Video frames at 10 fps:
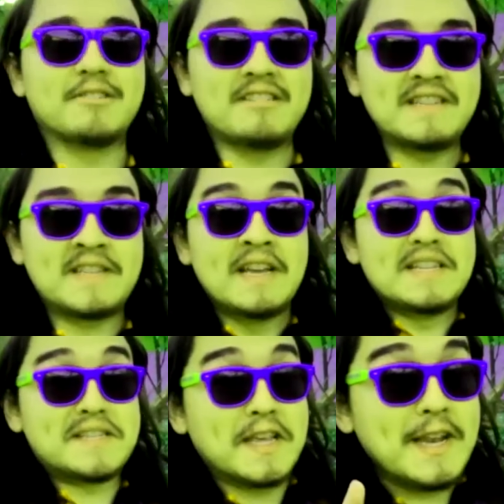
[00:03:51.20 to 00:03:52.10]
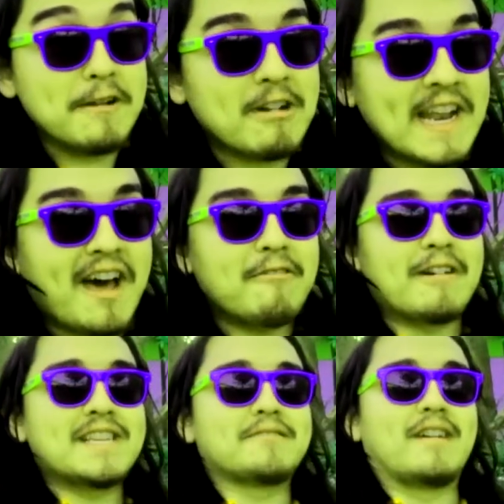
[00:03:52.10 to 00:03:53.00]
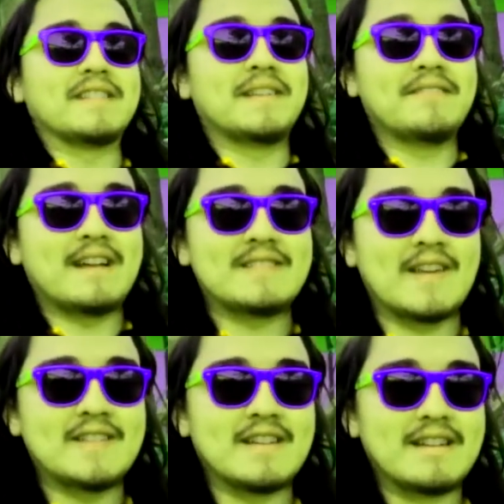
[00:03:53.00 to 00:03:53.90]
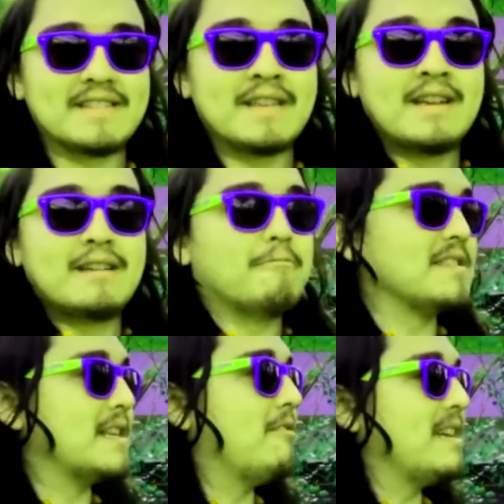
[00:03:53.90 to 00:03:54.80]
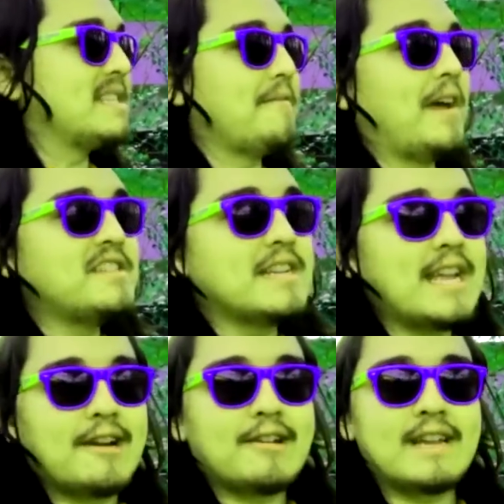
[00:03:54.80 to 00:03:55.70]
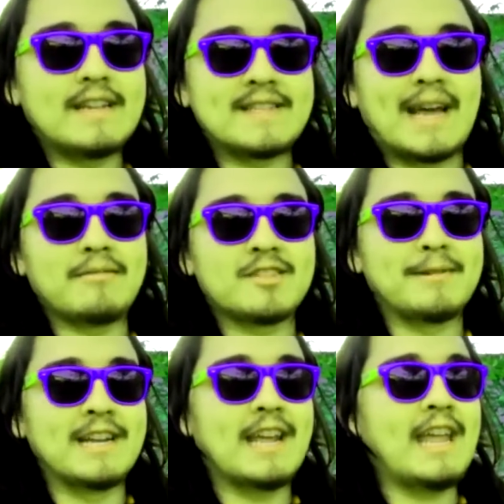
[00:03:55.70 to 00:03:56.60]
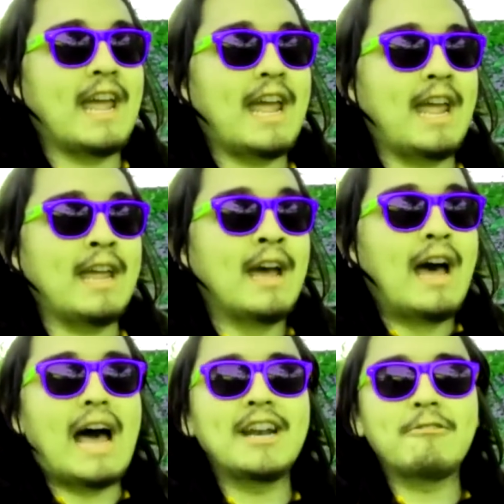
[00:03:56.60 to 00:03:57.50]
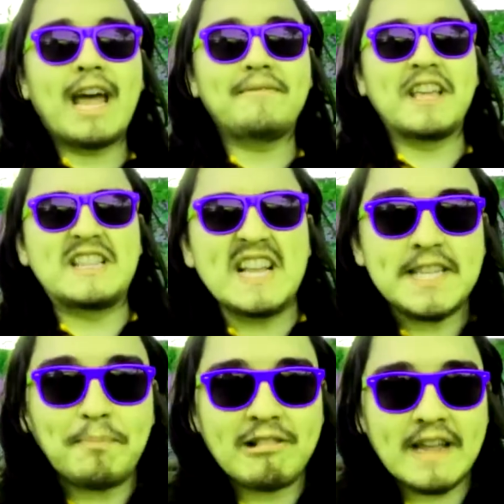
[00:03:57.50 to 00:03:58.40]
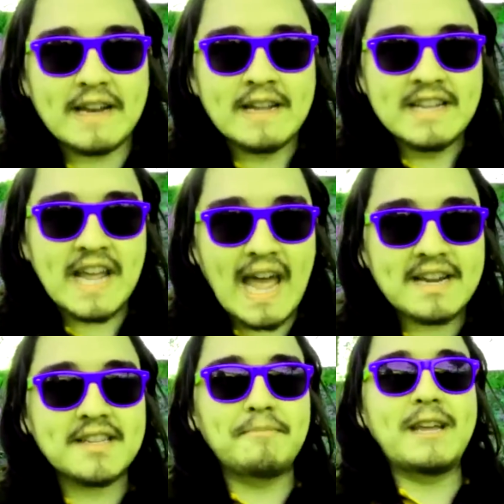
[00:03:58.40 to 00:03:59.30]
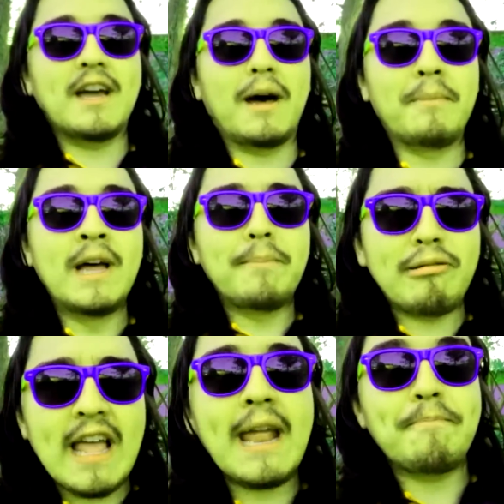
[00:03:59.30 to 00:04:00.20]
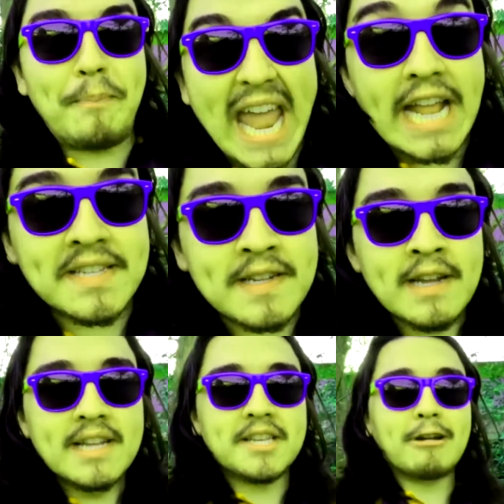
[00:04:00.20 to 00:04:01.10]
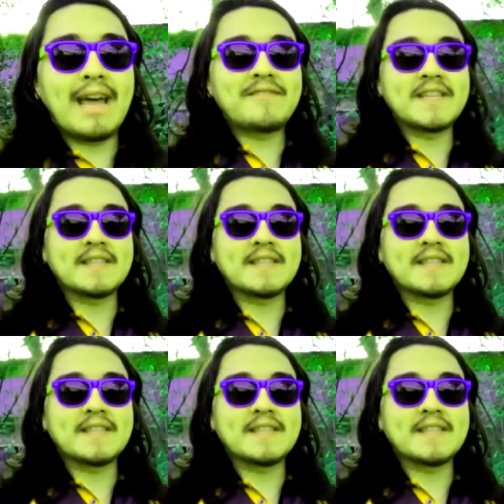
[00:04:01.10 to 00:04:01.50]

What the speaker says: So this city-renowned restaurant, Civilization, was known as a vegetarian establishment, aka I don't have the discipline to actually become plant-based, so I have to